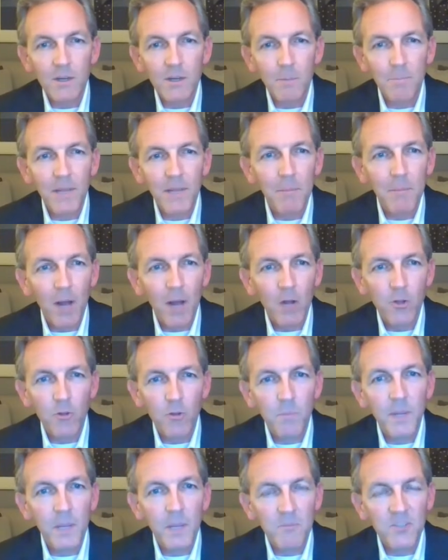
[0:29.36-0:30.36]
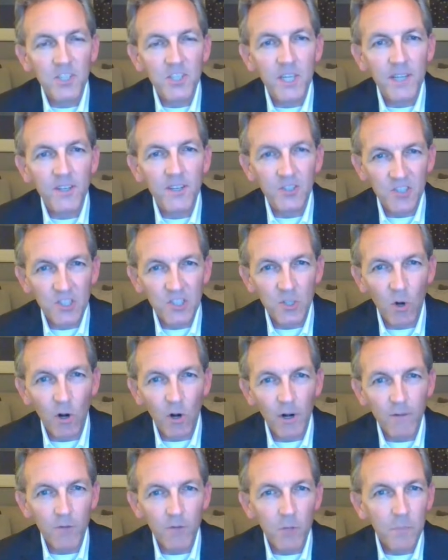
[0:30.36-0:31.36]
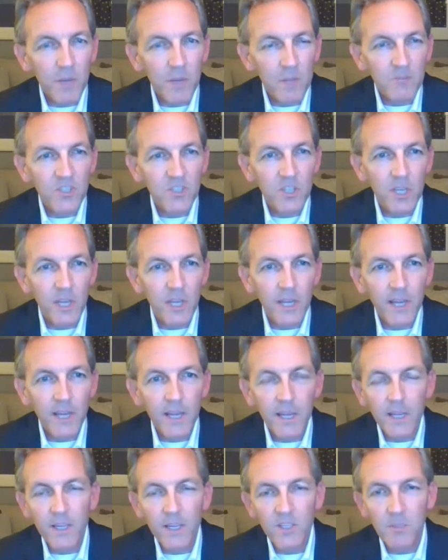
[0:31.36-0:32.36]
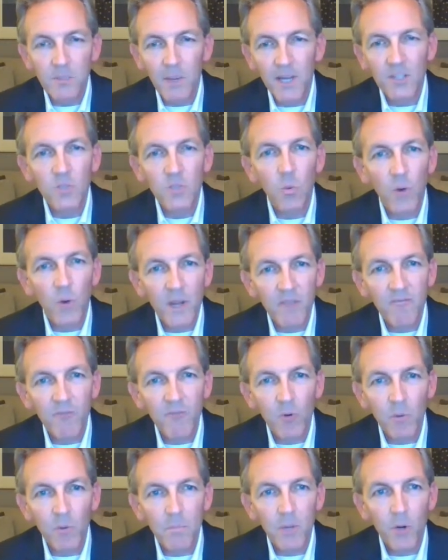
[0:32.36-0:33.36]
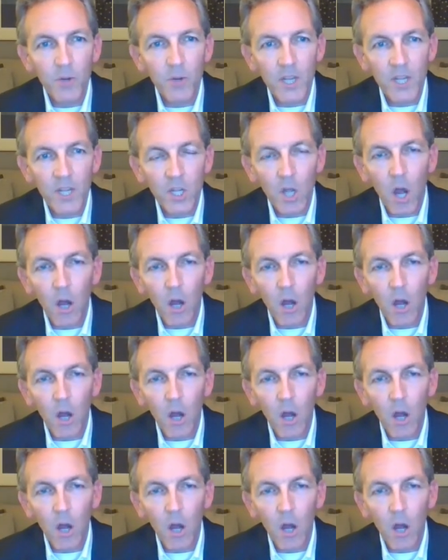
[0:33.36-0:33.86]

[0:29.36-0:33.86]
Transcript: a bit about UPMC to start. UPMC is about a $24 billion.